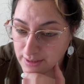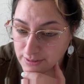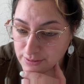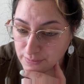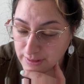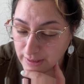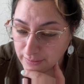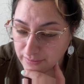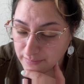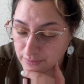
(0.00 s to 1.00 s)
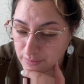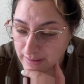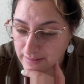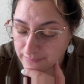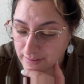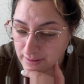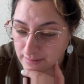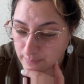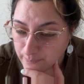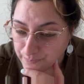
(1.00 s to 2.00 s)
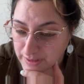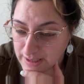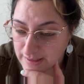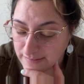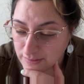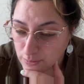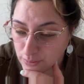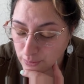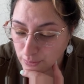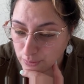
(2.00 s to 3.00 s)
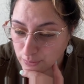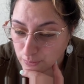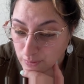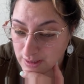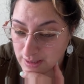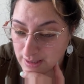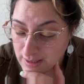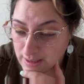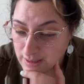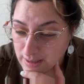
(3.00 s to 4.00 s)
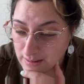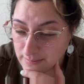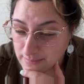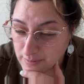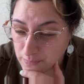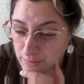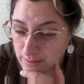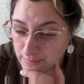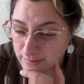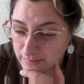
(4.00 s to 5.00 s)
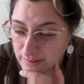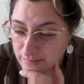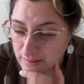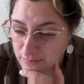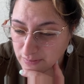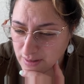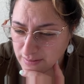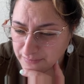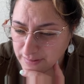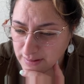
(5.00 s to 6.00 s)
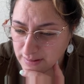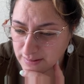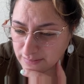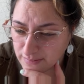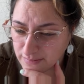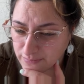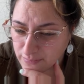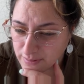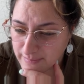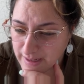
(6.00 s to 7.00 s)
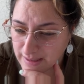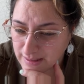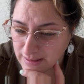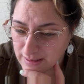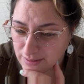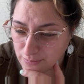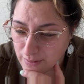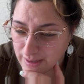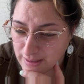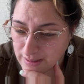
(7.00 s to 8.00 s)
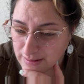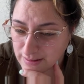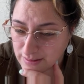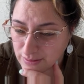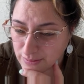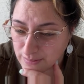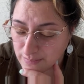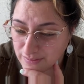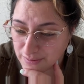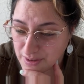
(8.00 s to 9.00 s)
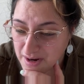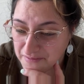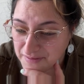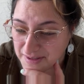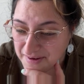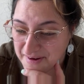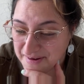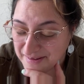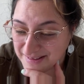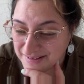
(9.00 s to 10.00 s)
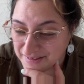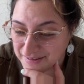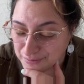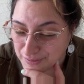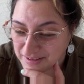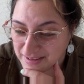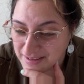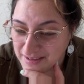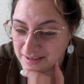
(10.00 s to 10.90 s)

Two dealers to buy from. Yes, you do. Um, Robert says, hi, Miss Coffee. This is for Maggie and Orion, you and Mr. Coffee. Oh, that's so sweet.